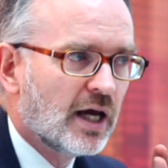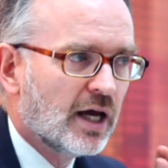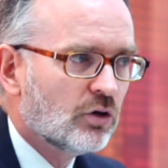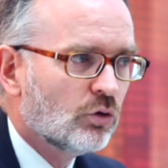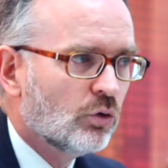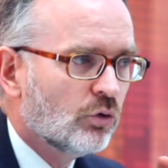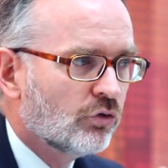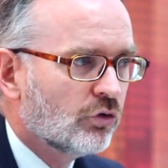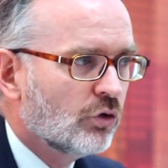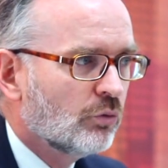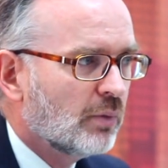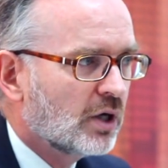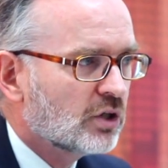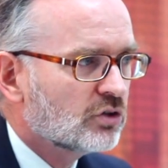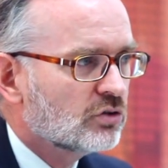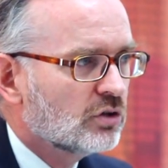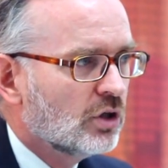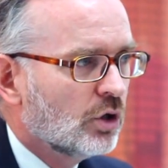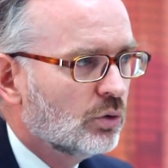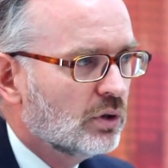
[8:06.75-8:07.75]
and also
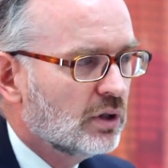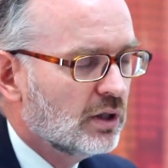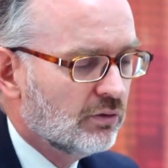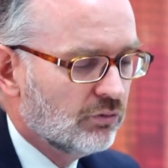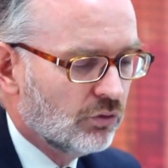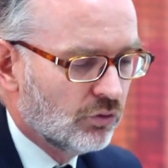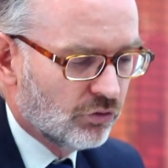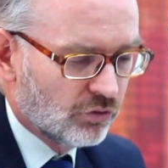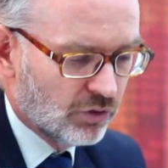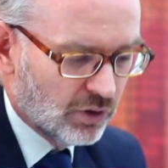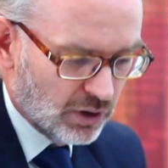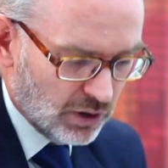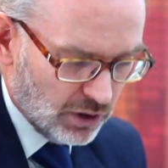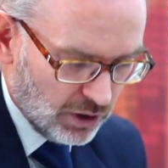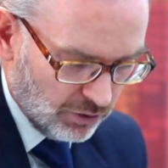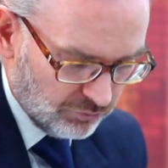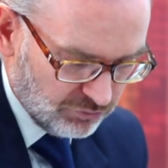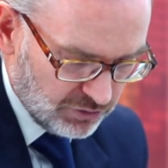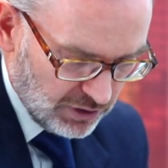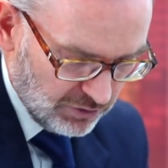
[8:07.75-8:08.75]
much lower levels
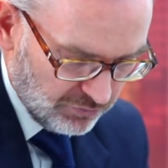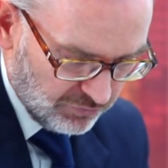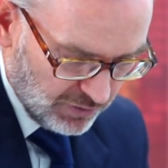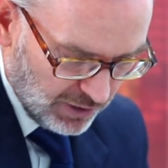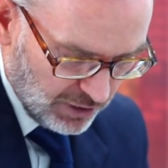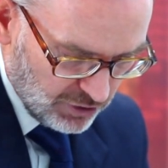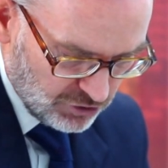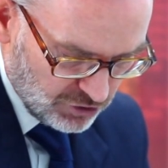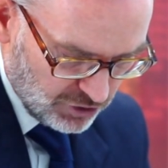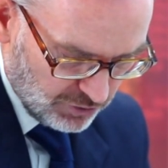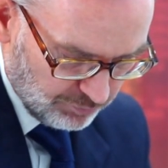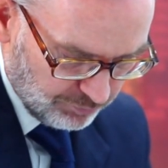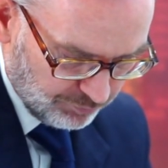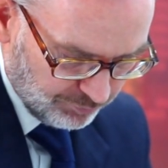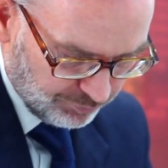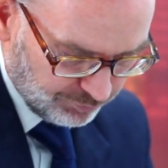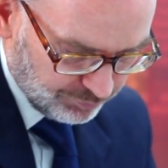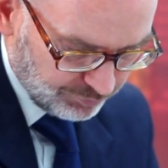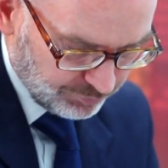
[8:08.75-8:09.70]
of deflation.